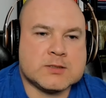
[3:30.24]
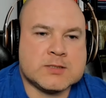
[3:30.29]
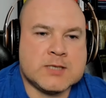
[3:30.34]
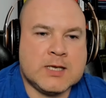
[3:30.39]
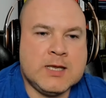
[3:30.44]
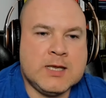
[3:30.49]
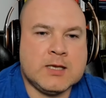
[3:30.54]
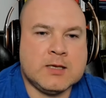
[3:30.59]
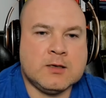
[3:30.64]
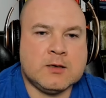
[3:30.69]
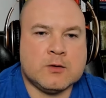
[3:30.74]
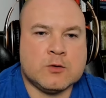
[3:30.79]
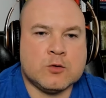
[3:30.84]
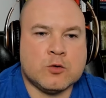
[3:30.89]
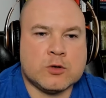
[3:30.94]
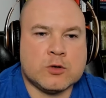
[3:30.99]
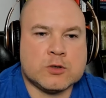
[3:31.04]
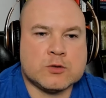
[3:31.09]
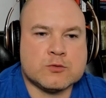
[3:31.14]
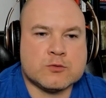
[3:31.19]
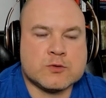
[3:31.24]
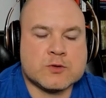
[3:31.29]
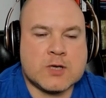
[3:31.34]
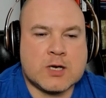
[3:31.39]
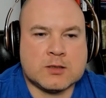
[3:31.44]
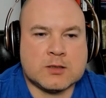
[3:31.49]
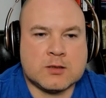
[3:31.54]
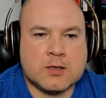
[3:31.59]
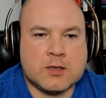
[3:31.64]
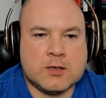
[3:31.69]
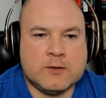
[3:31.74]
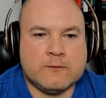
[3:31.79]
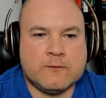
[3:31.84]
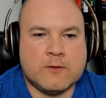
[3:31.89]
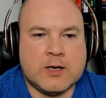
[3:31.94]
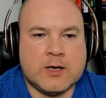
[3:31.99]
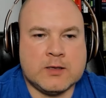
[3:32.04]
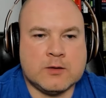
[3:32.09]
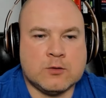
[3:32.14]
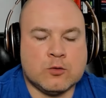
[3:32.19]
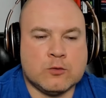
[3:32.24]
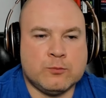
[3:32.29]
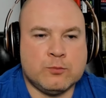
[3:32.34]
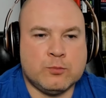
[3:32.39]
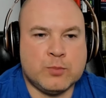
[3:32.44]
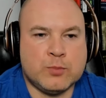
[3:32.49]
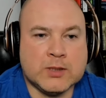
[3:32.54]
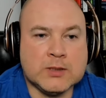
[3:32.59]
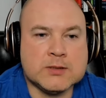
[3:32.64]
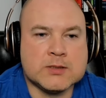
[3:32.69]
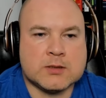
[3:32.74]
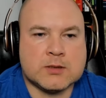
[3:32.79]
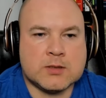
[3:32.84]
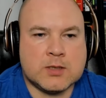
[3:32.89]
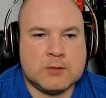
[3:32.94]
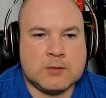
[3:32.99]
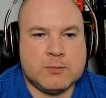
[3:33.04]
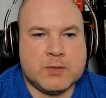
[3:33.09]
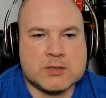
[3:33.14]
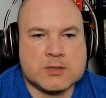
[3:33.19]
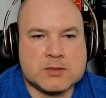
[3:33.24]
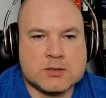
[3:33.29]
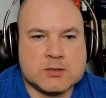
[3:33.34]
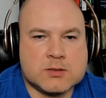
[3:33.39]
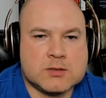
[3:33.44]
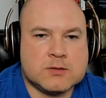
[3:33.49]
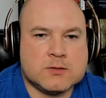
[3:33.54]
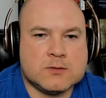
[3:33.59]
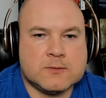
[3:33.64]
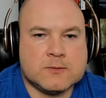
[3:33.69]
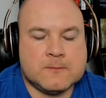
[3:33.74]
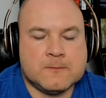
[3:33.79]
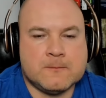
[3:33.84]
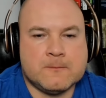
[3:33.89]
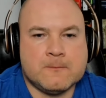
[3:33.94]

can take in order to start clarifying or building their message?